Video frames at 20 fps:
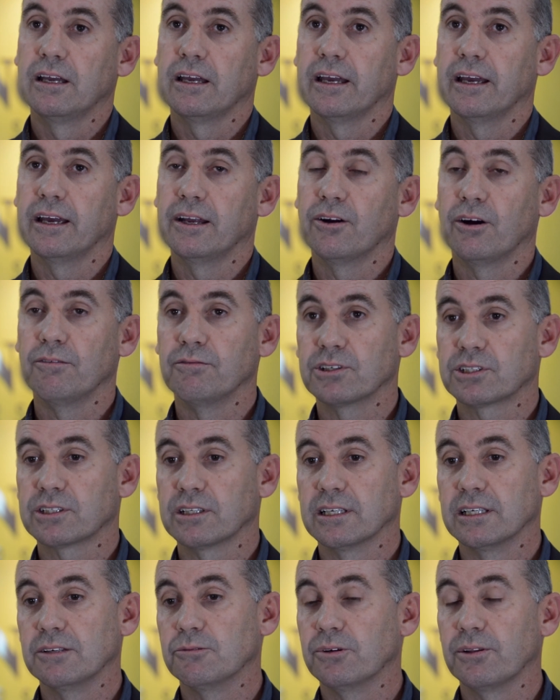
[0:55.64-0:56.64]
And
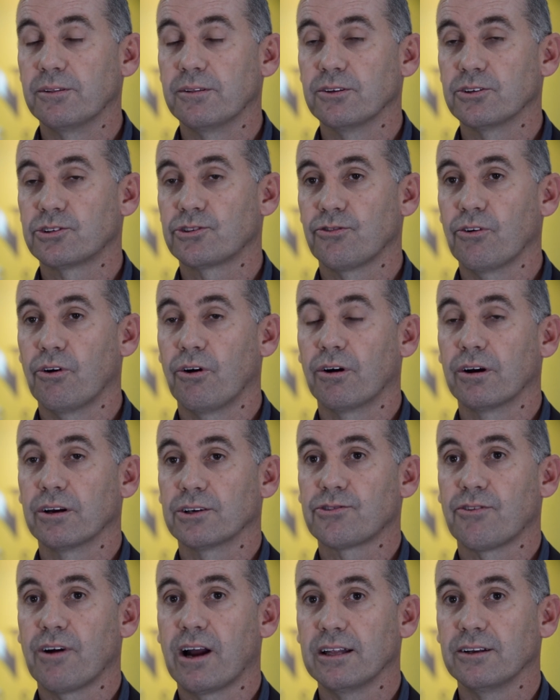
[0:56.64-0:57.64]
obviously with the strong
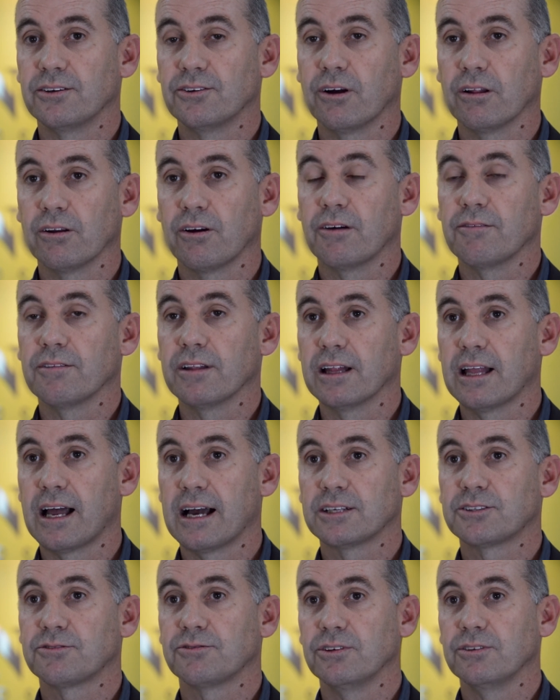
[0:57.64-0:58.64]
Australian dollar over the
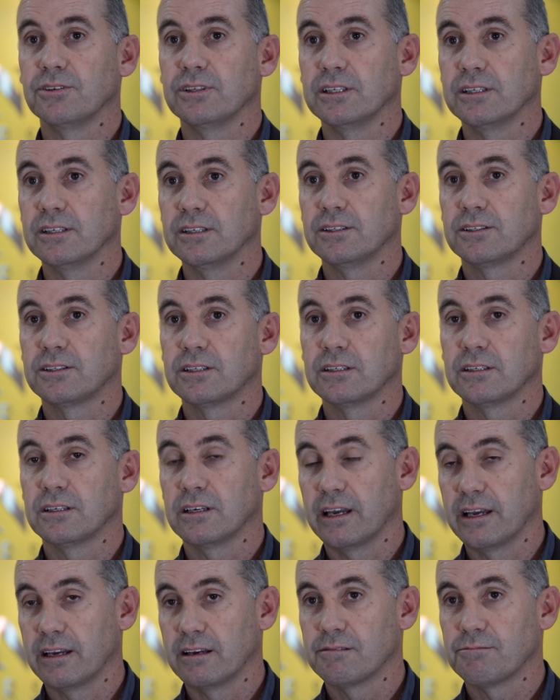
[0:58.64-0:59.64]
last few years,
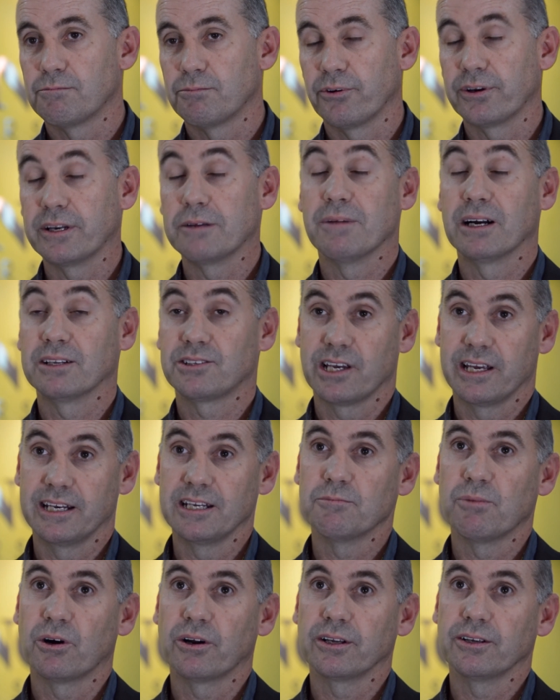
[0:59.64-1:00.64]
pretty much
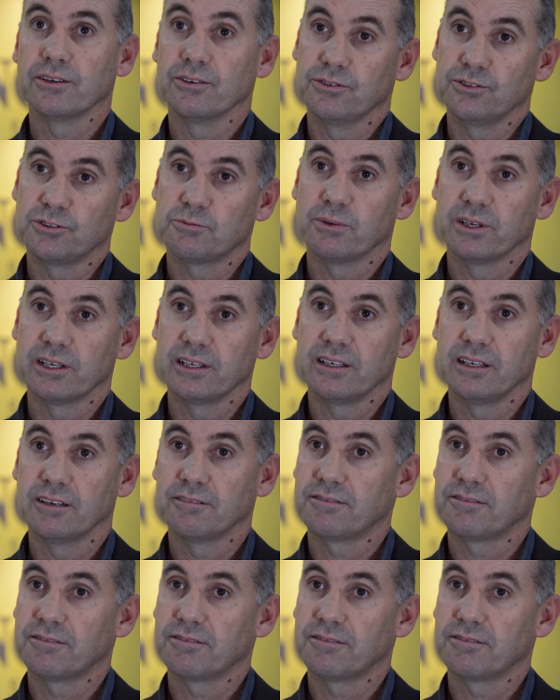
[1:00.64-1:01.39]
anybody who's been here